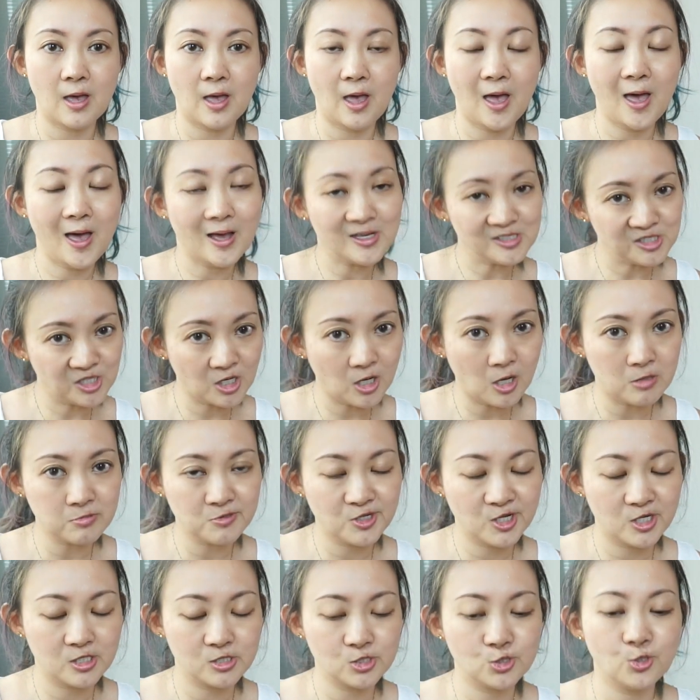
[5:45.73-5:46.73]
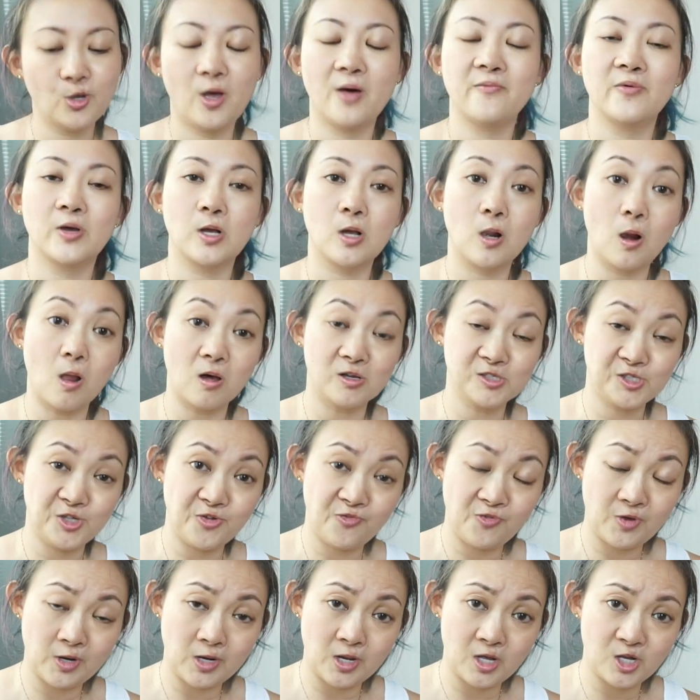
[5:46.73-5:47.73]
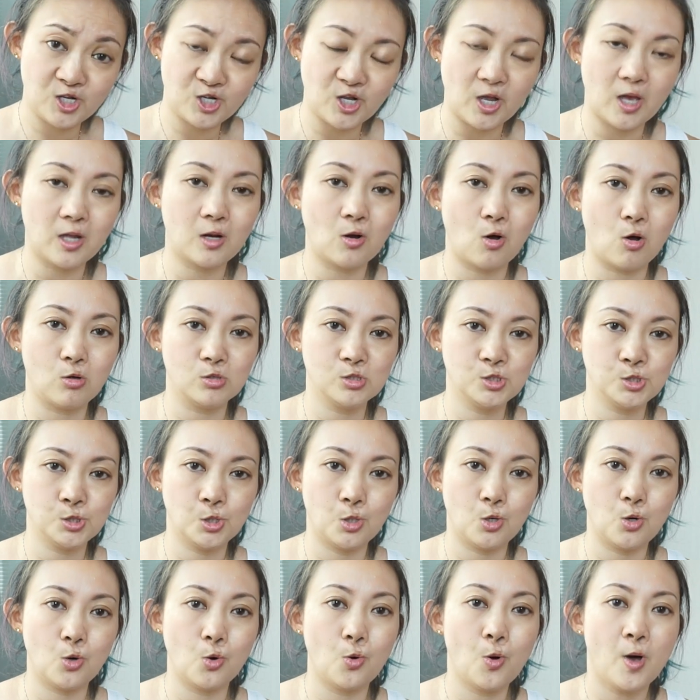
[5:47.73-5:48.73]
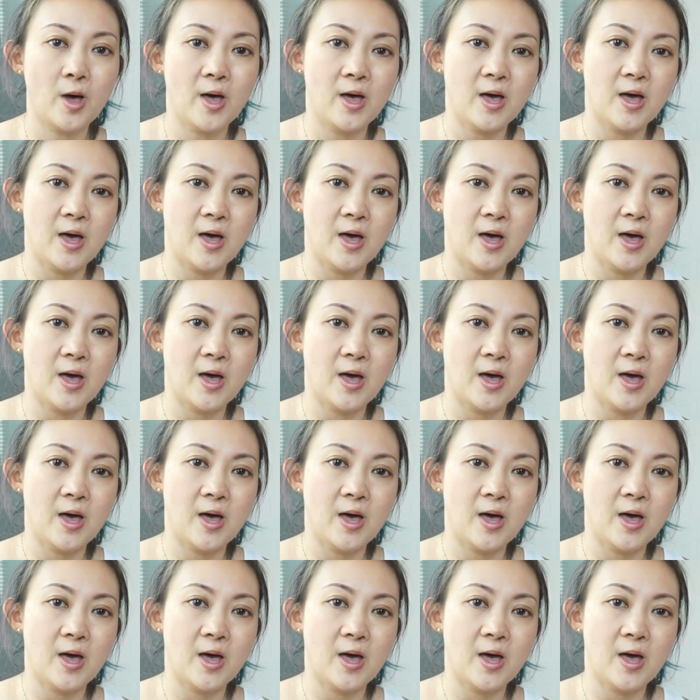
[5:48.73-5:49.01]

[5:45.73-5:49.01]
has an option to have a glossy finish and also